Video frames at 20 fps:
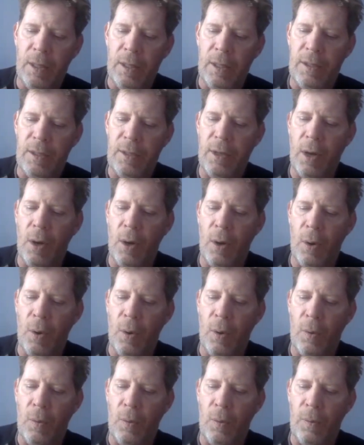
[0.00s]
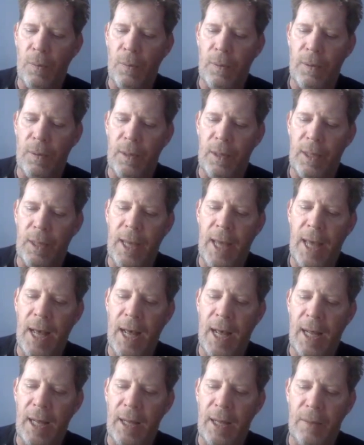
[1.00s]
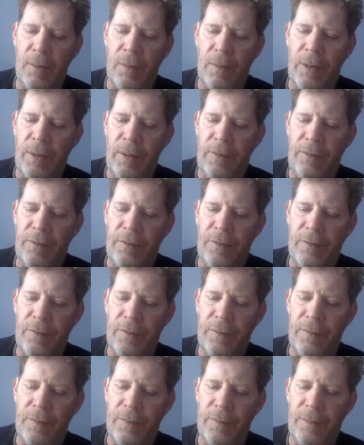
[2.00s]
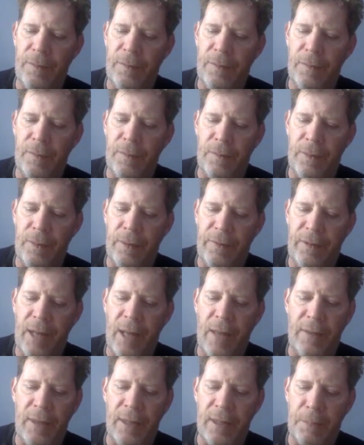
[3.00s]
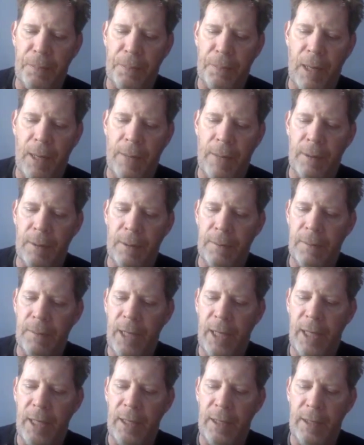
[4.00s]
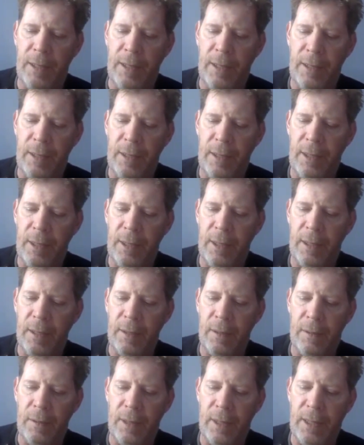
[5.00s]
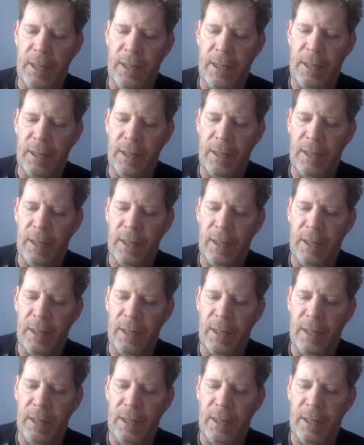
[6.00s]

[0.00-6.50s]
So yeah, we've, we've got this problem, and, you know, it's,